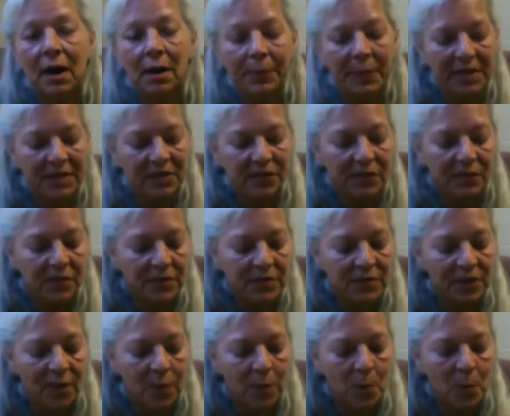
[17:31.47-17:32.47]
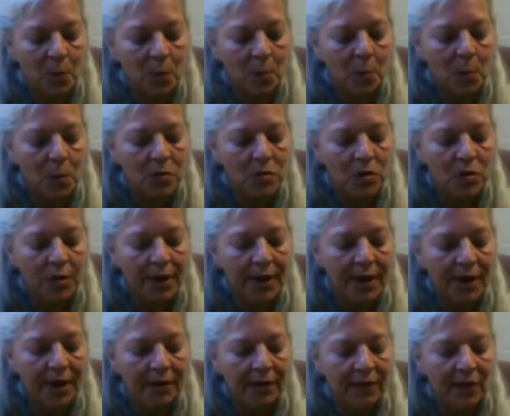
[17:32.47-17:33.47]
Because first of all, most
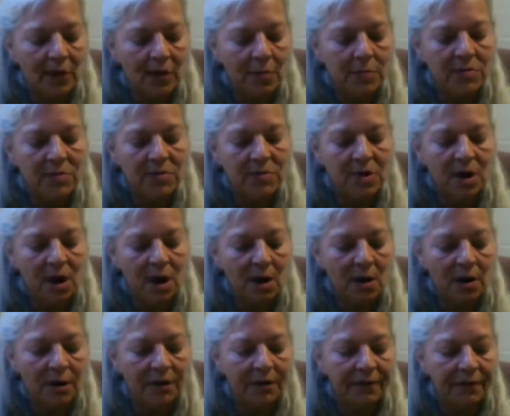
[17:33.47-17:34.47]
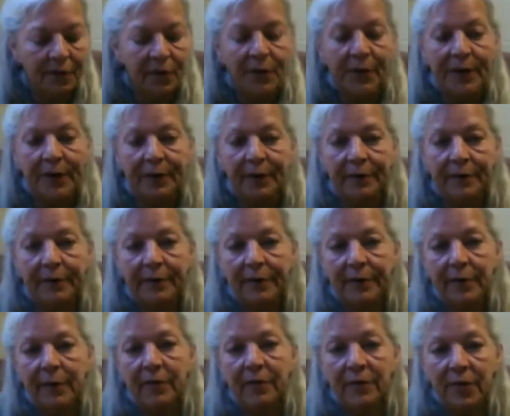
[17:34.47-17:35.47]
organic farms are converted
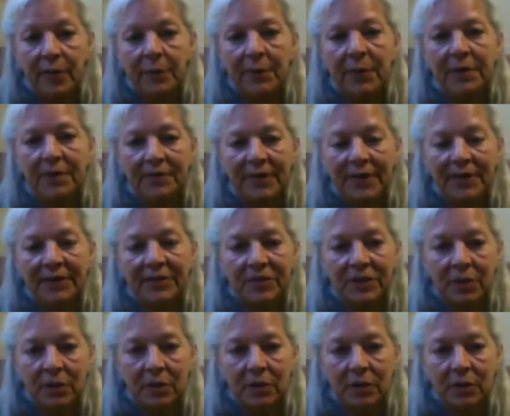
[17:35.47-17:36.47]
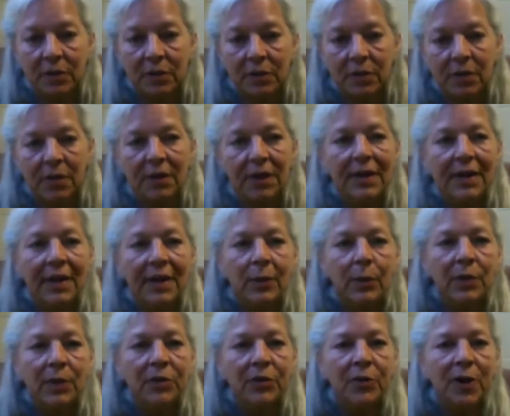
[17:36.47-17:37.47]
from conventional. And
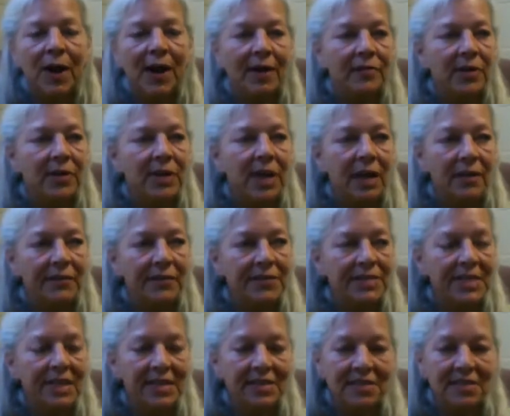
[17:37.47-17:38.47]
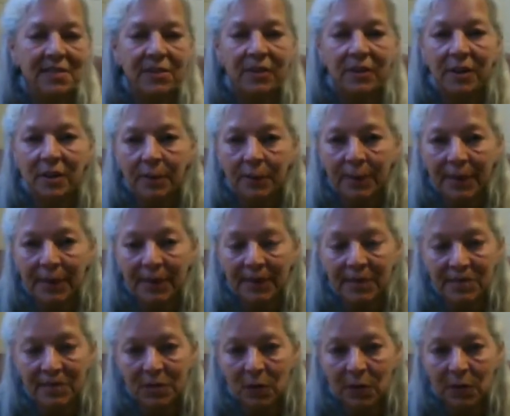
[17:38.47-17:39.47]
when you have glyphosates that are going to be in the
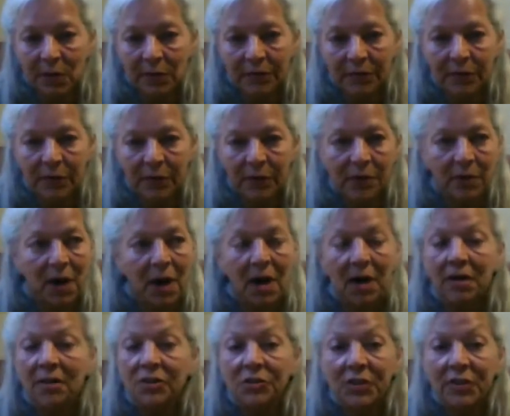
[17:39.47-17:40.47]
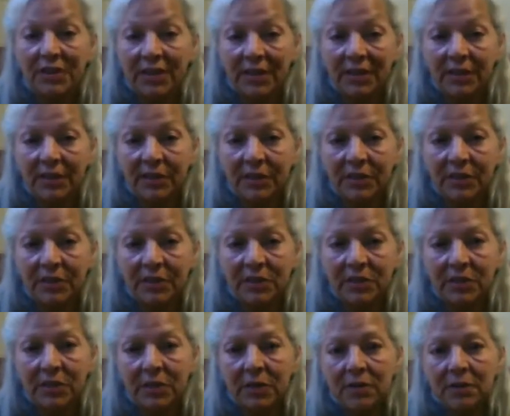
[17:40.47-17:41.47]
soil for 100 years,
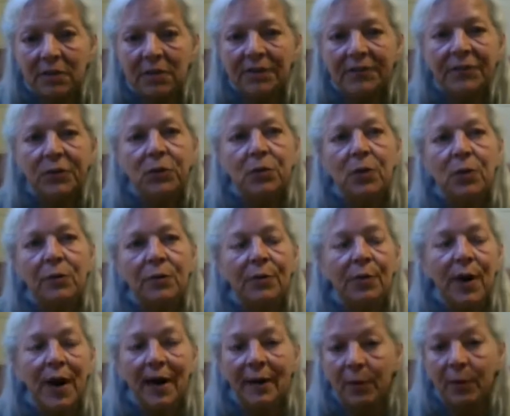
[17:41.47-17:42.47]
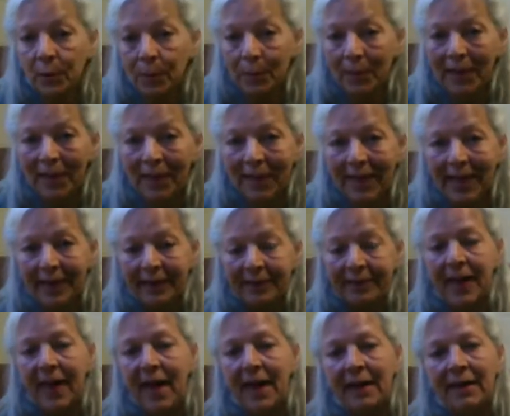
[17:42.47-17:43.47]
if you don't know how to remediate
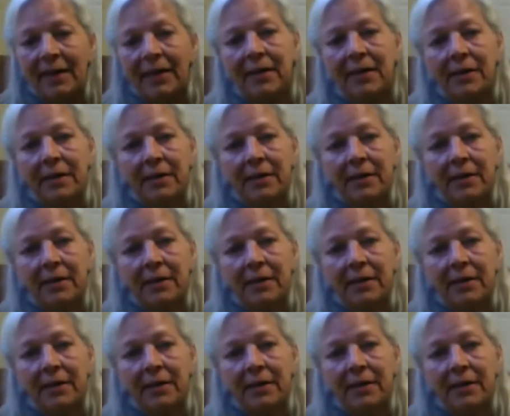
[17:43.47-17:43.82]
that,